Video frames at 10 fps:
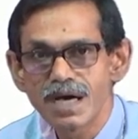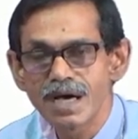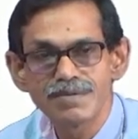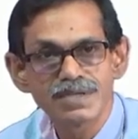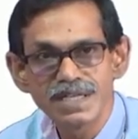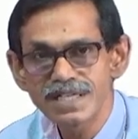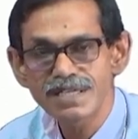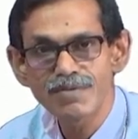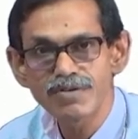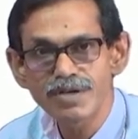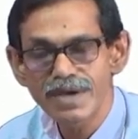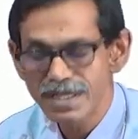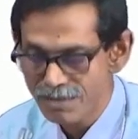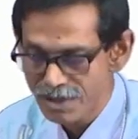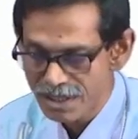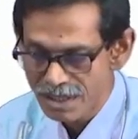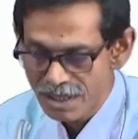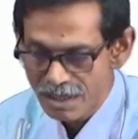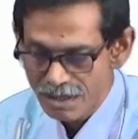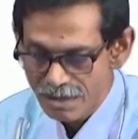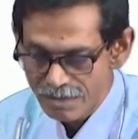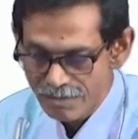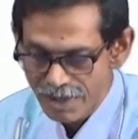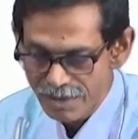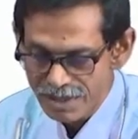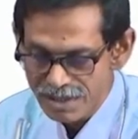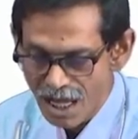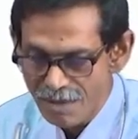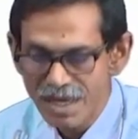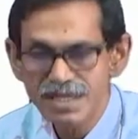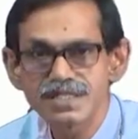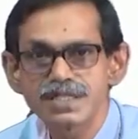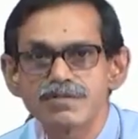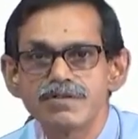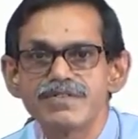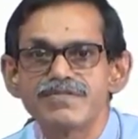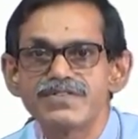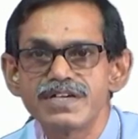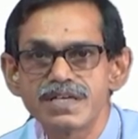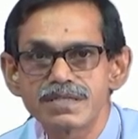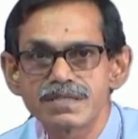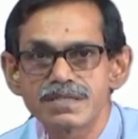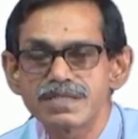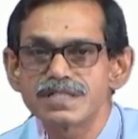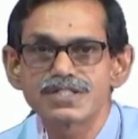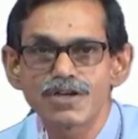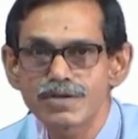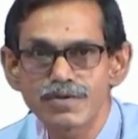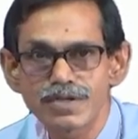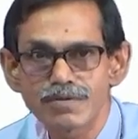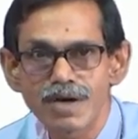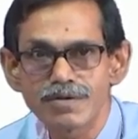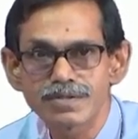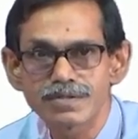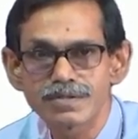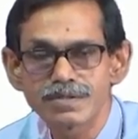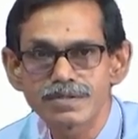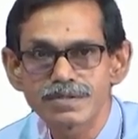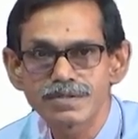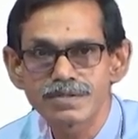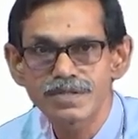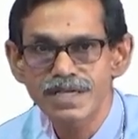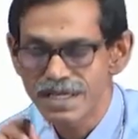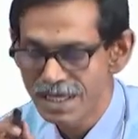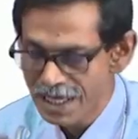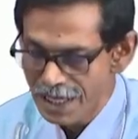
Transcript: I mean less amount of antibody, maybe some antigen will be free, it is not going to bound. Okay.